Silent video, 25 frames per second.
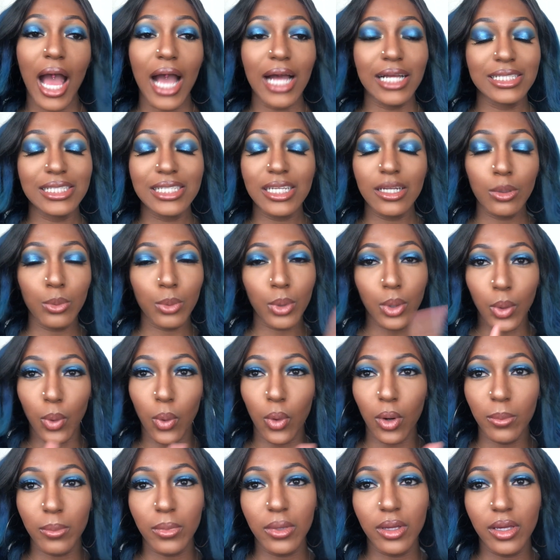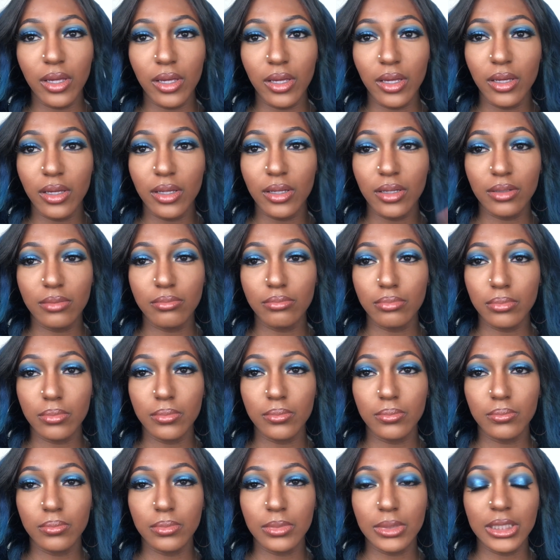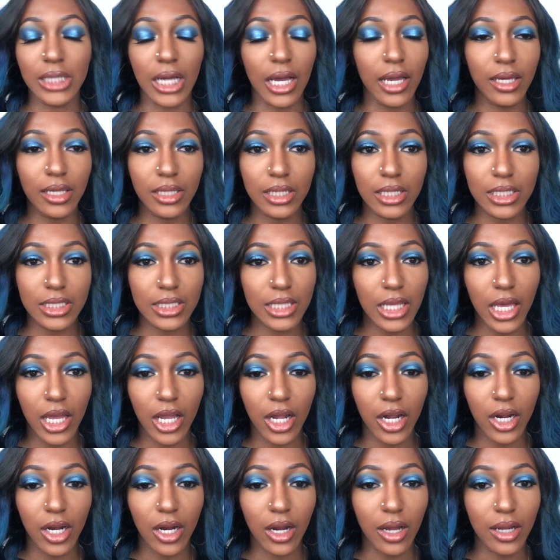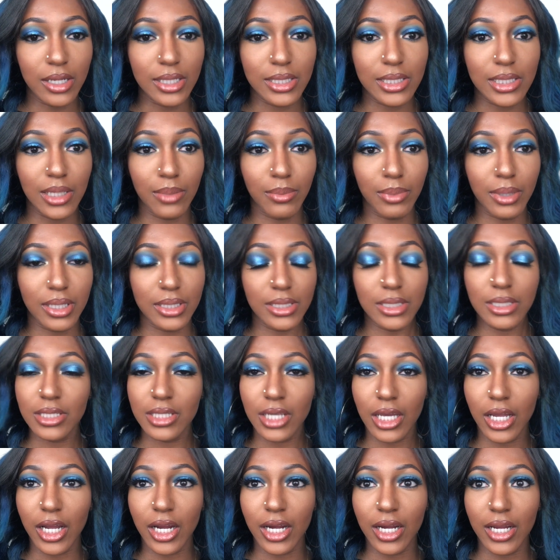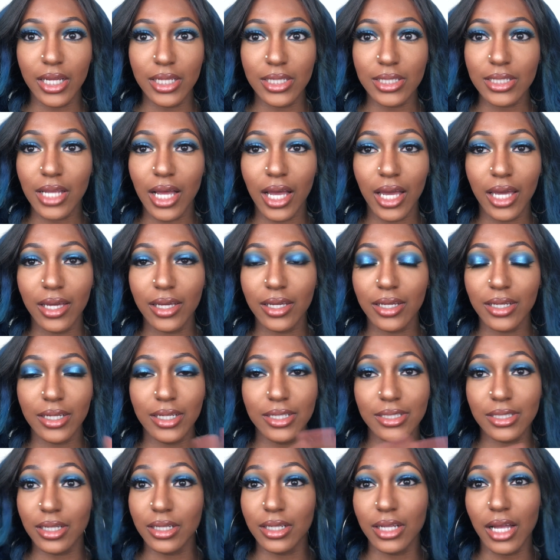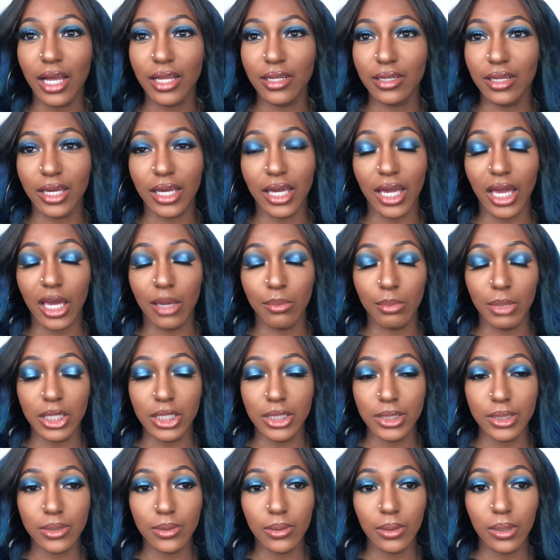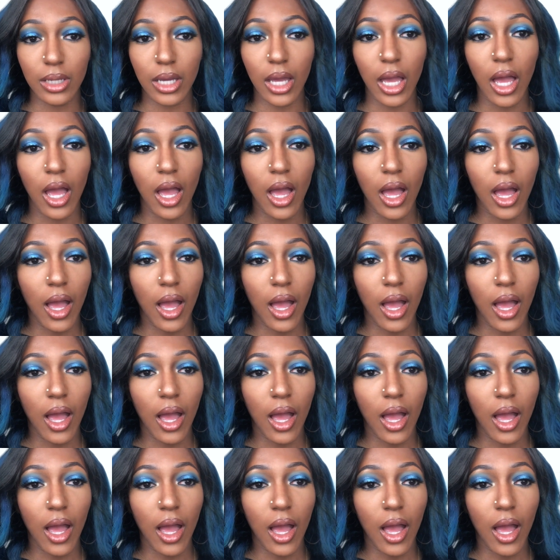I didn't record me dyeing this hair, honestly, because this hair is like, it's a lot that came into it.